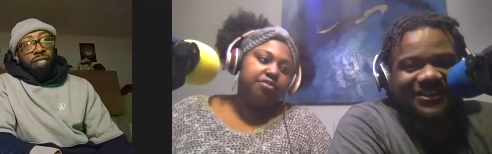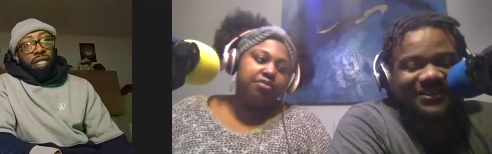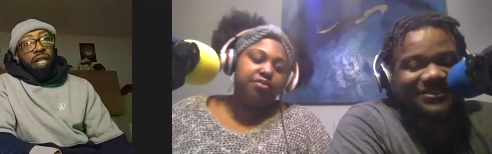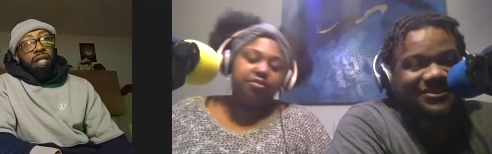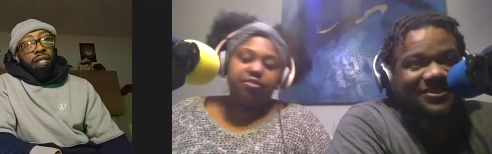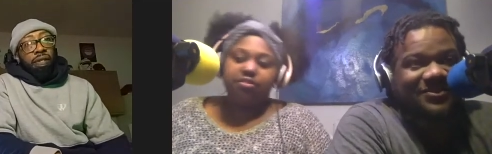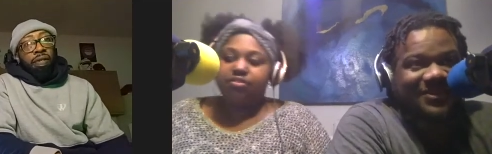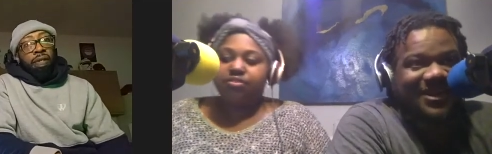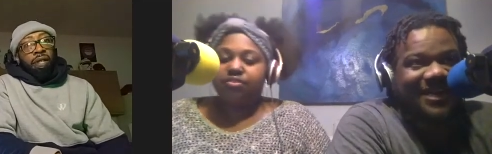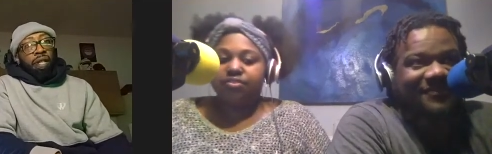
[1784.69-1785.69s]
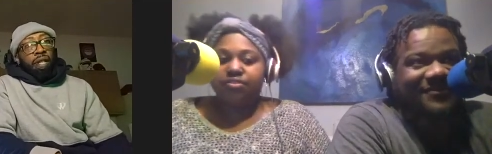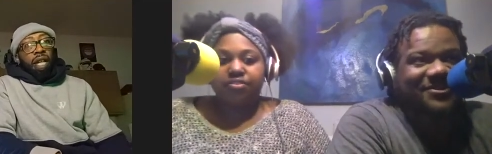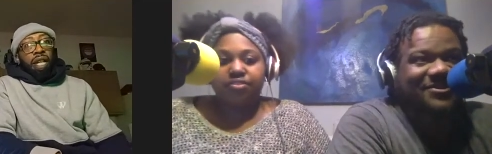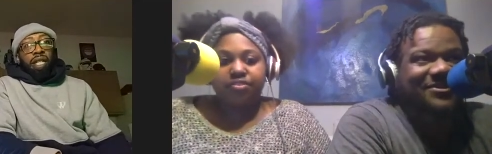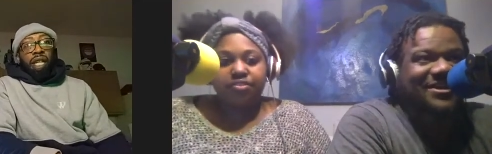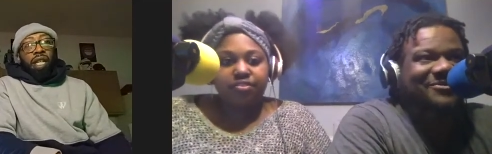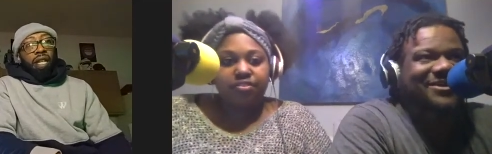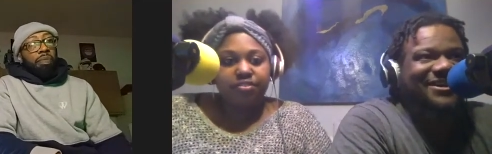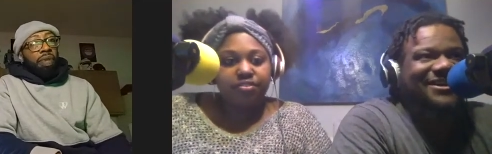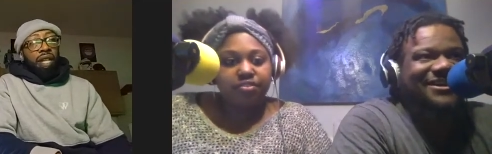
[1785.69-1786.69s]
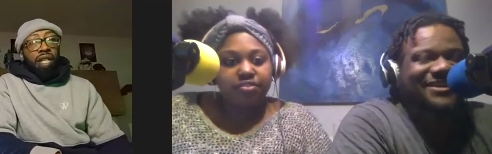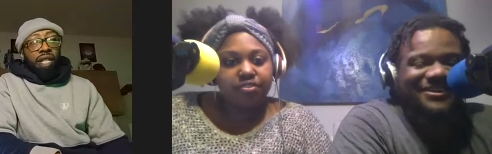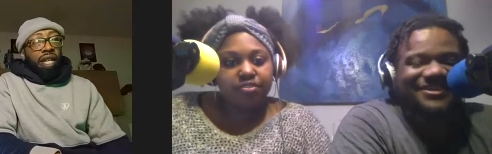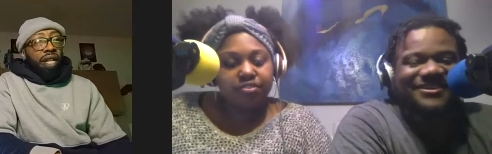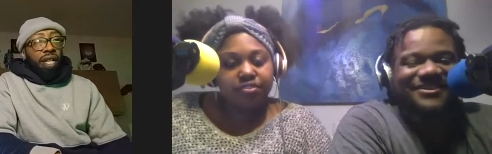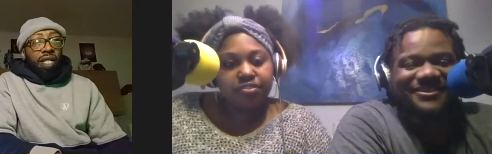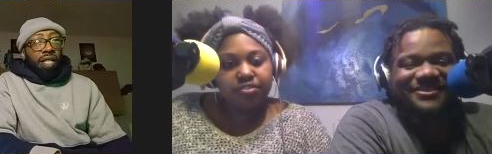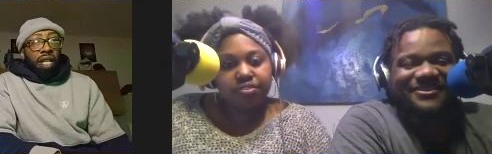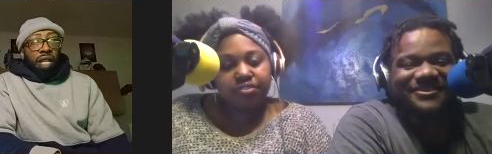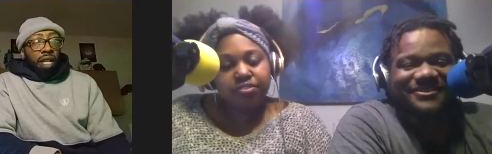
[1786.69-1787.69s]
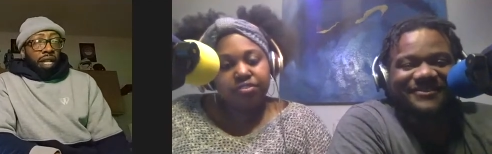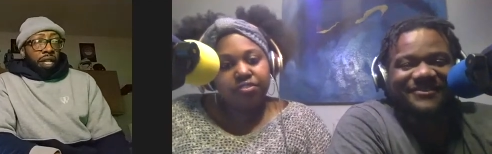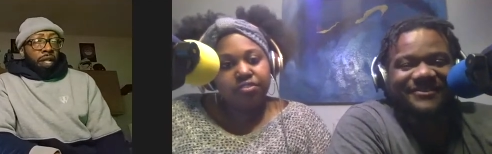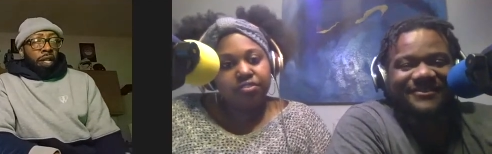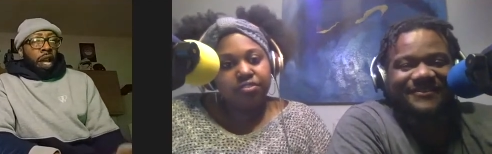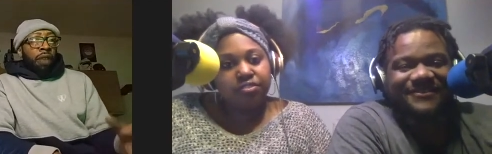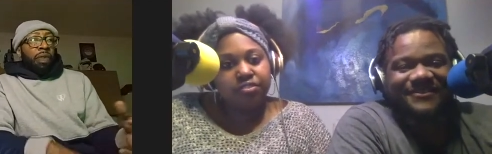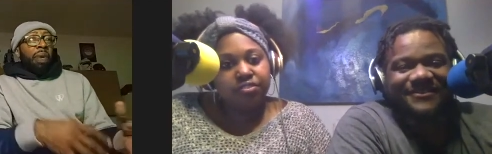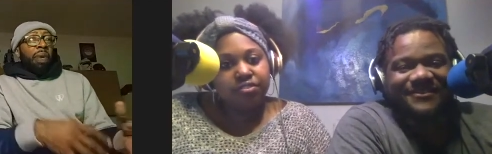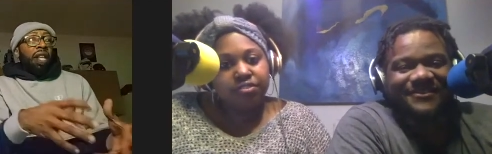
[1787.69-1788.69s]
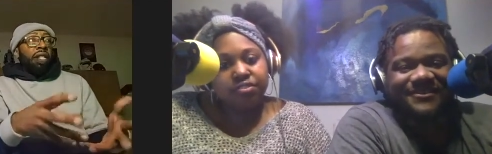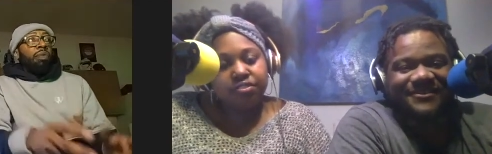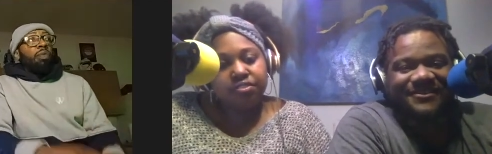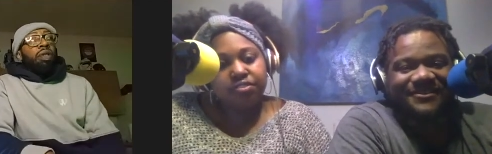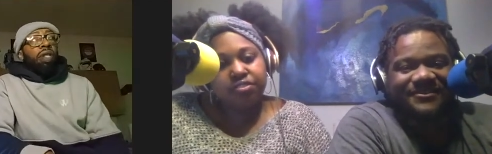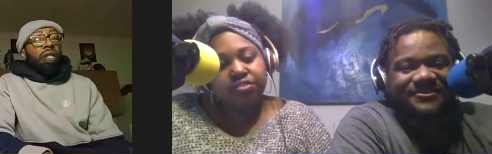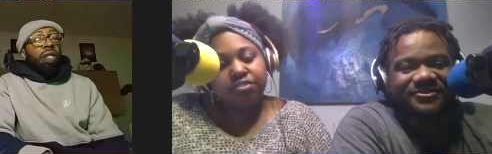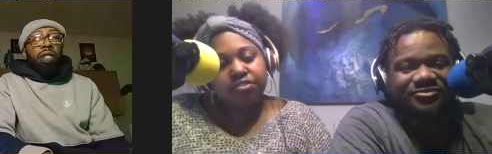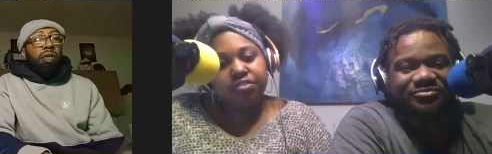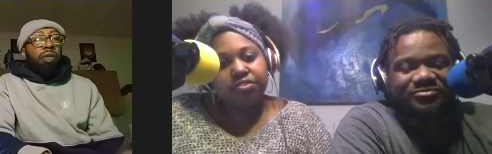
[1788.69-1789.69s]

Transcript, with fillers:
Speaker 1: Yeah. So I feel you on yeah, that. One. Yeah, then everybody didn't want to, you know.